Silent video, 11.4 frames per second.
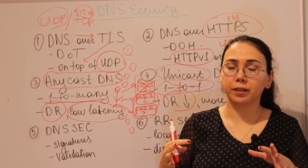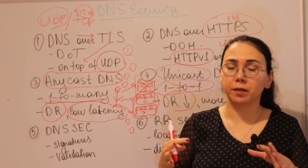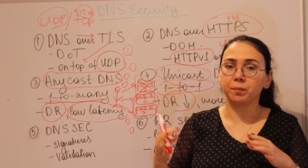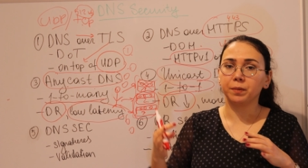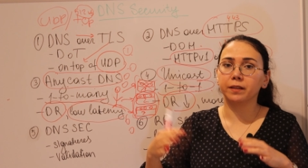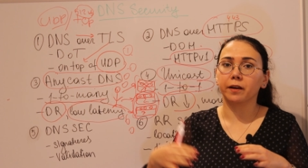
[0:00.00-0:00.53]

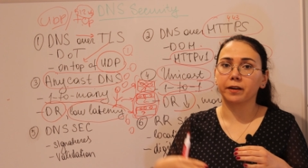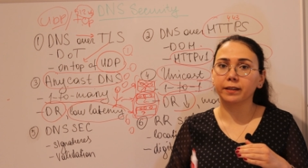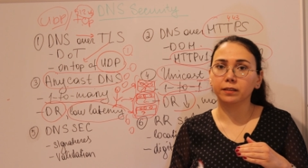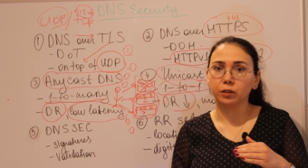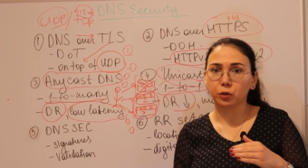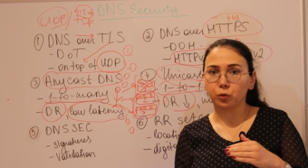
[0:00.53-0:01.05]
can be
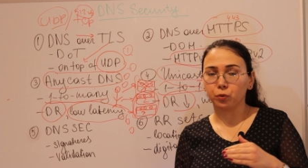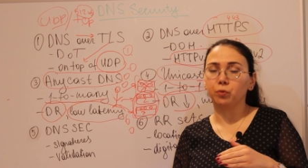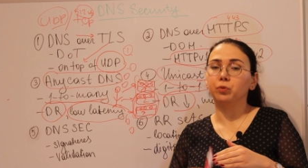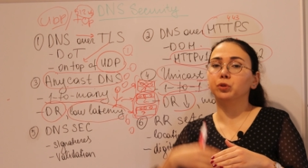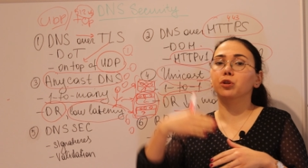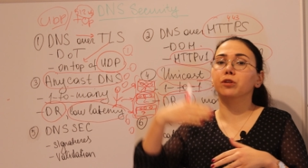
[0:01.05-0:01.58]
directed
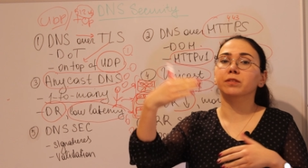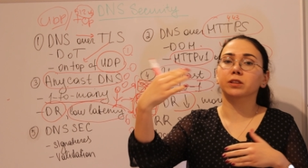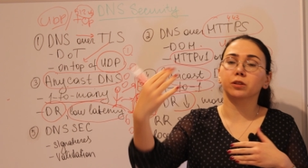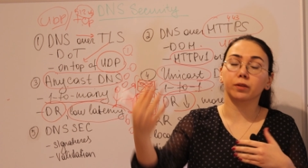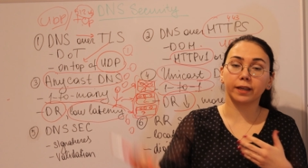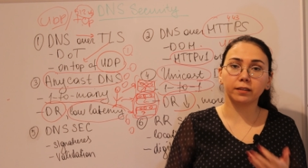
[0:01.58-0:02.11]
to
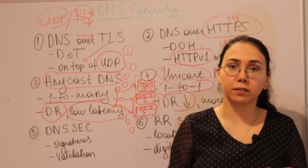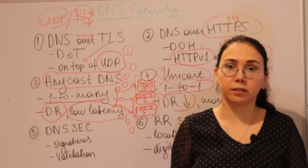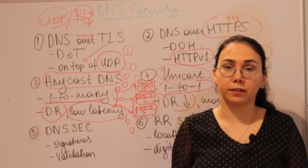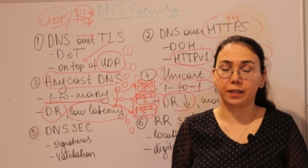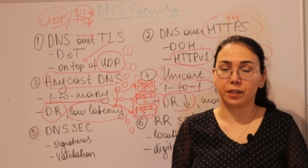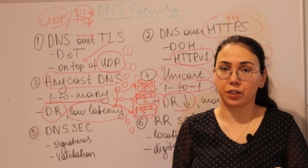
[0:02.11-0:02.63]
servers located
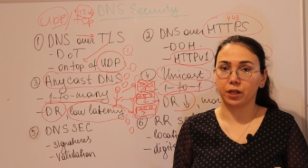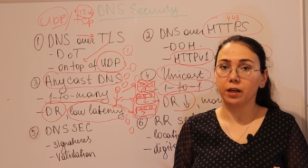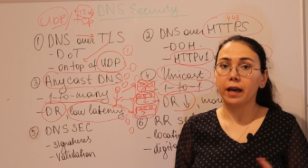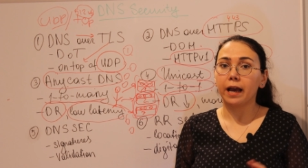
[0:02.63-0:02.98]
in Asia.